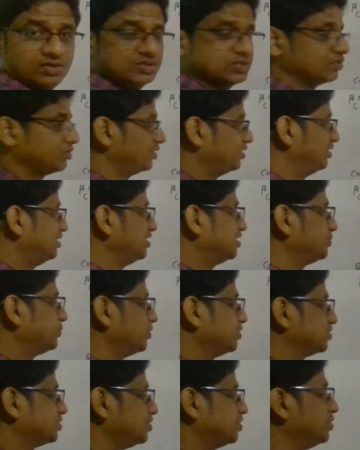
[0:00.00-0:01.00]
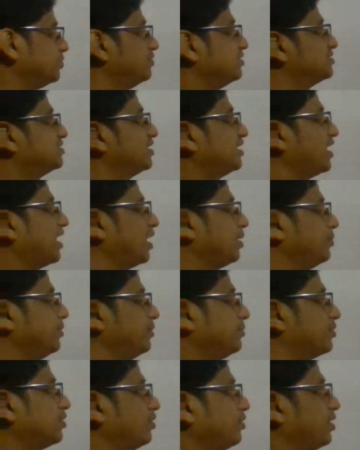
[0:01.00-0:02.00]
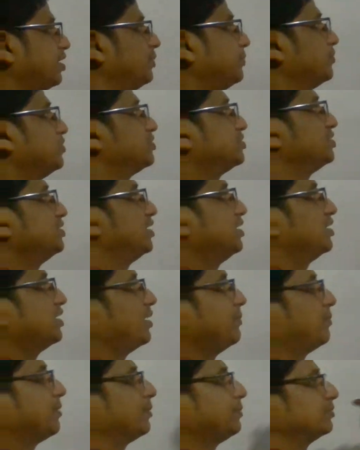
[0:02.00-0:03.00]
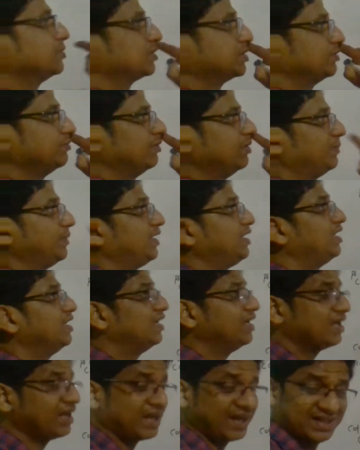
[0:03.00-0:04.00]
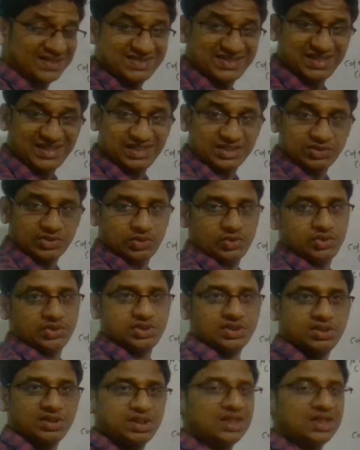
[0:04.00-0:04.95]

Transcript: So in this portion you will see cadmium chloride portion and the upper portion will be HCl solution.